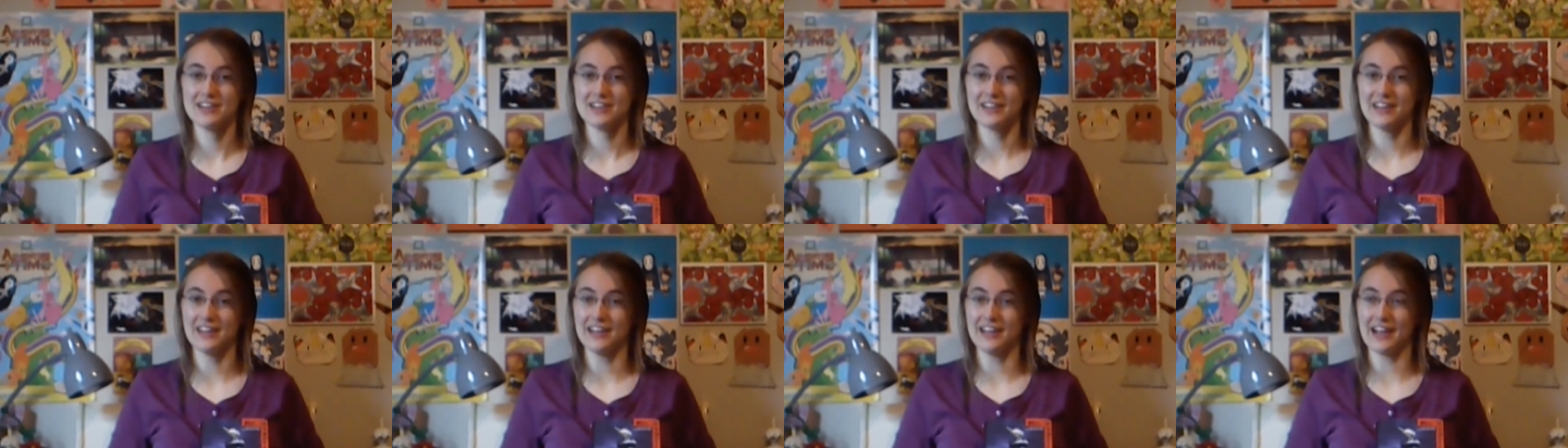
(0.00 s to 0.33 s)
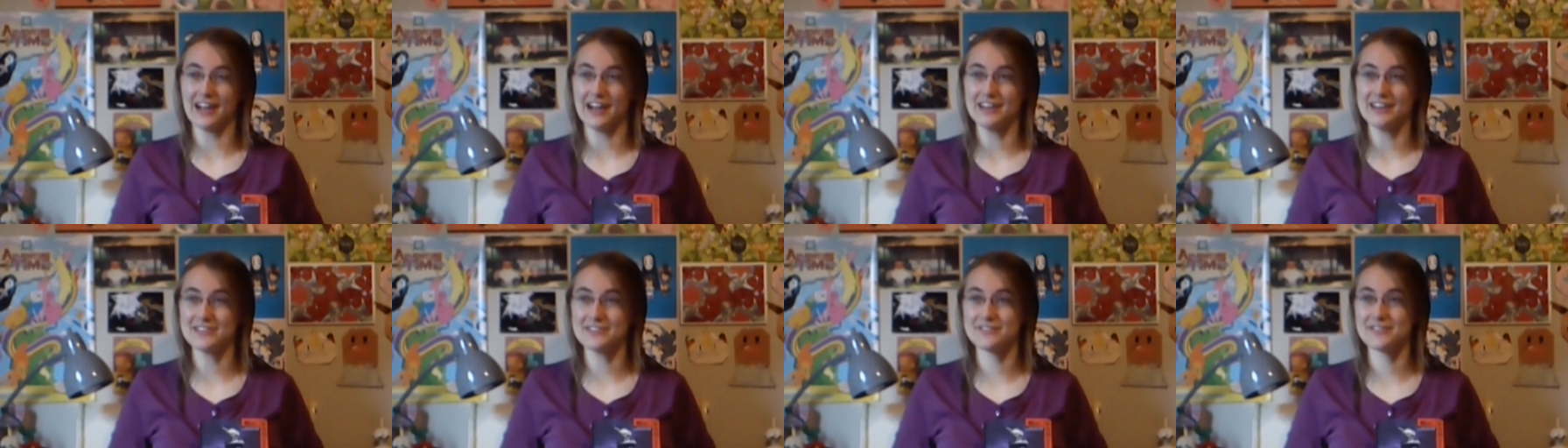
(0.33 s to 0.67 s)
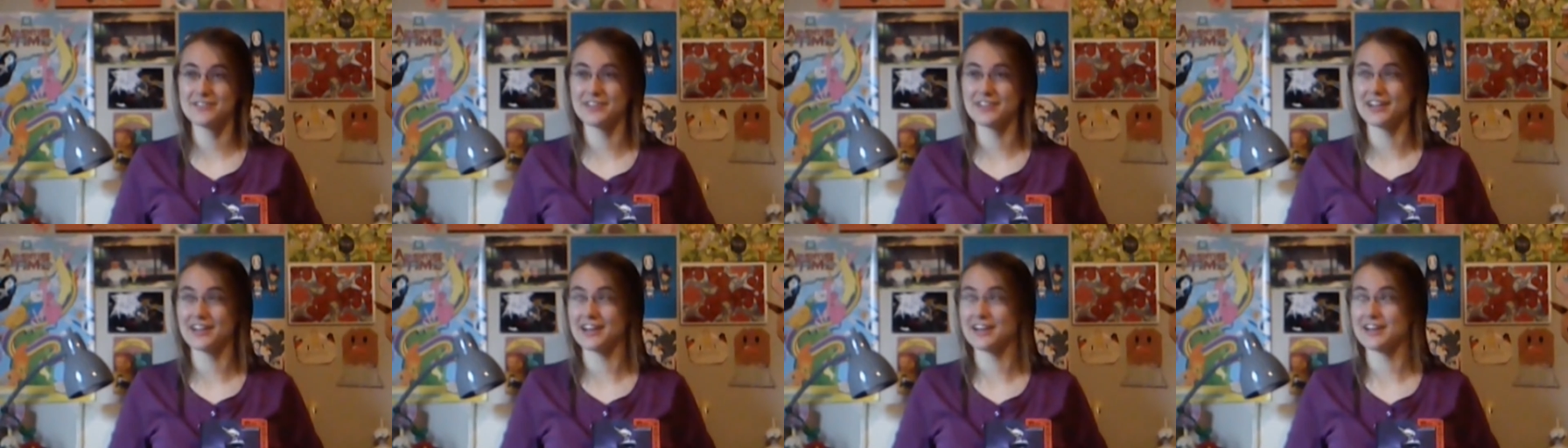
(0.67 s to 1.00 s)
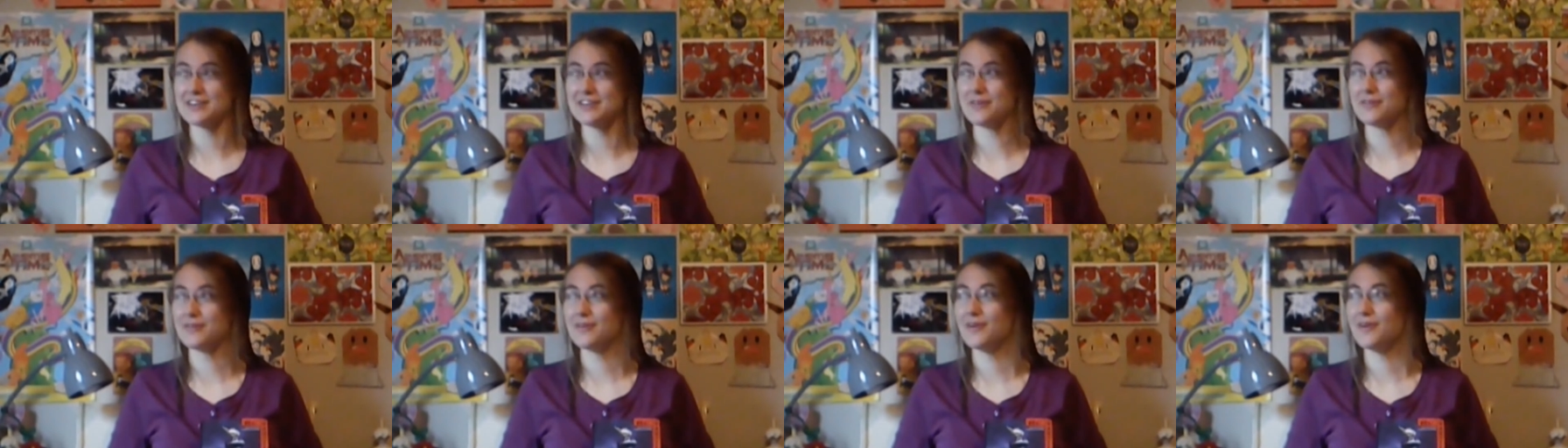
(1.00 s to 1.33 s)
Like, I just feel like I
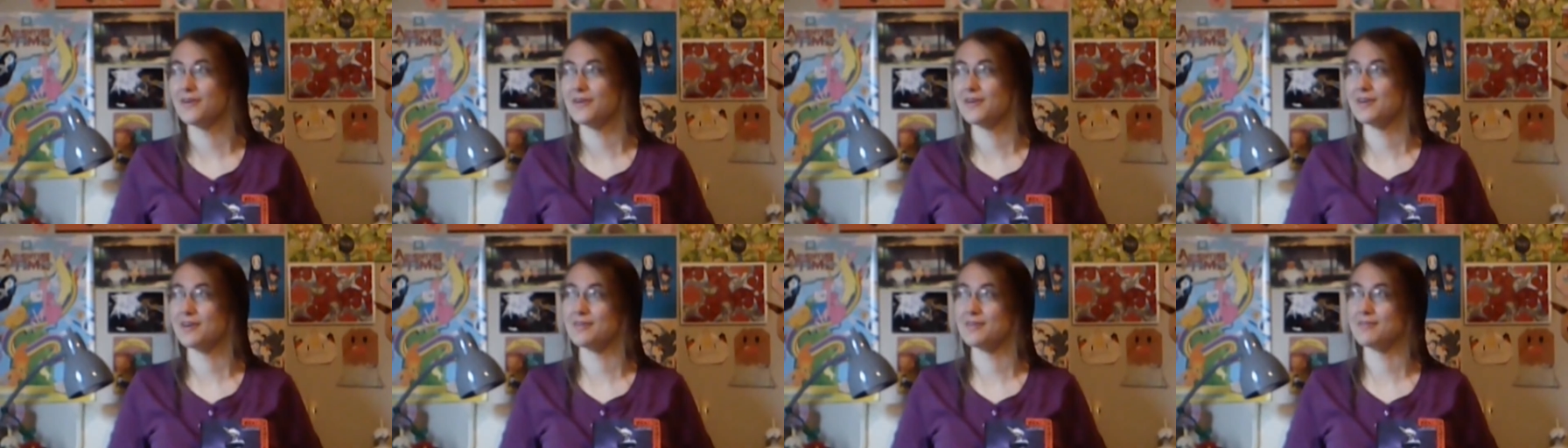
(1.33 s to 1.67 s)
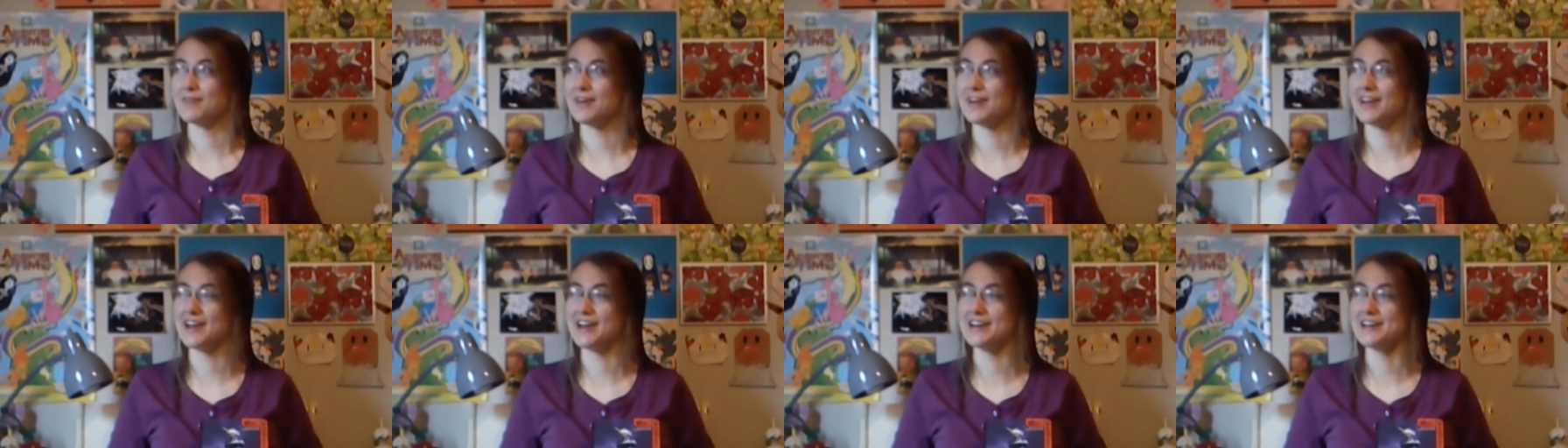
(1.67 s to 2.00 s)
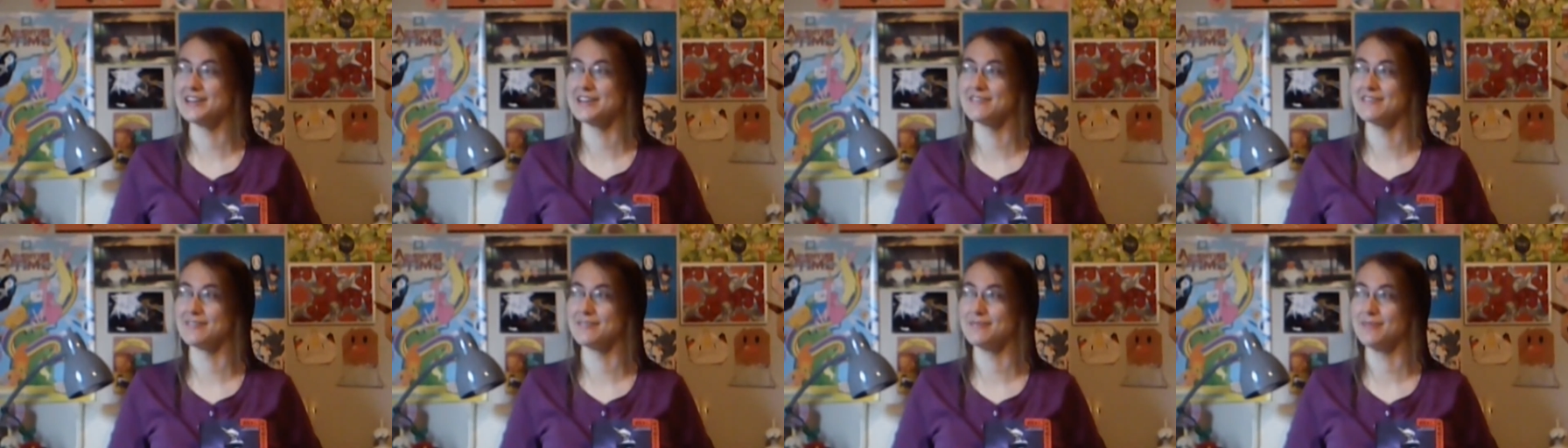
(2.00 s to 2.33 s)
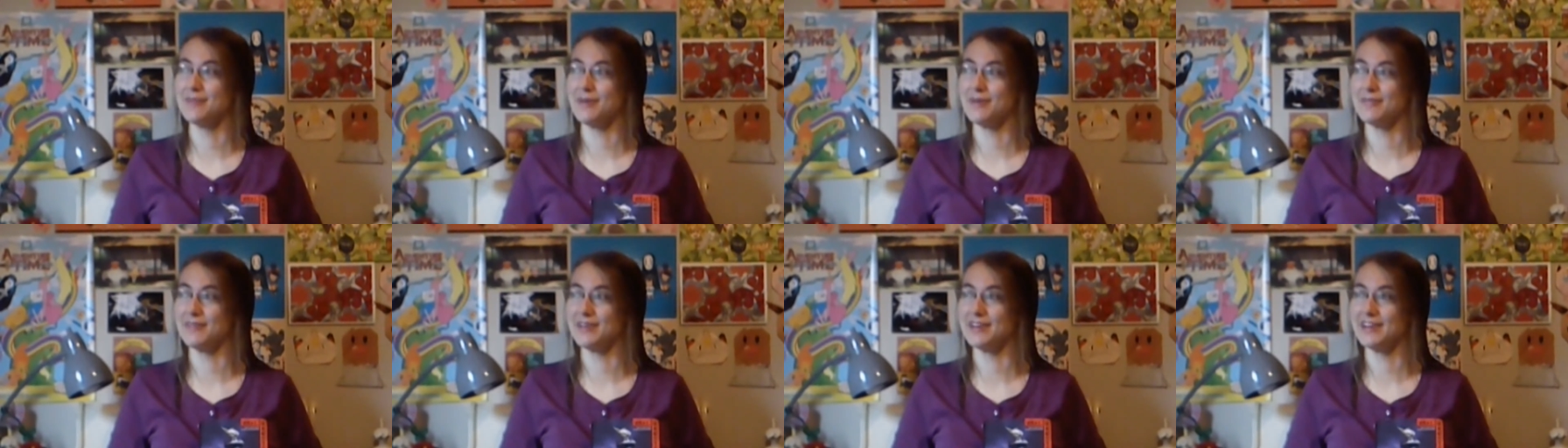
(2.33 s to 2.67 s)
don't know him at any given
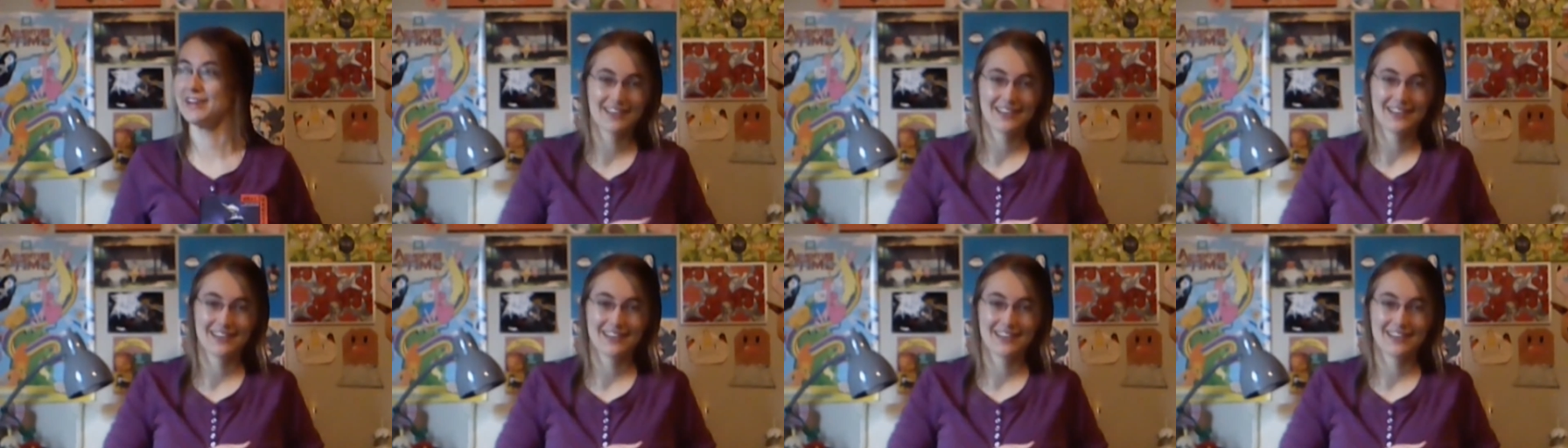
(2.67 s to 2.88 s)
moment.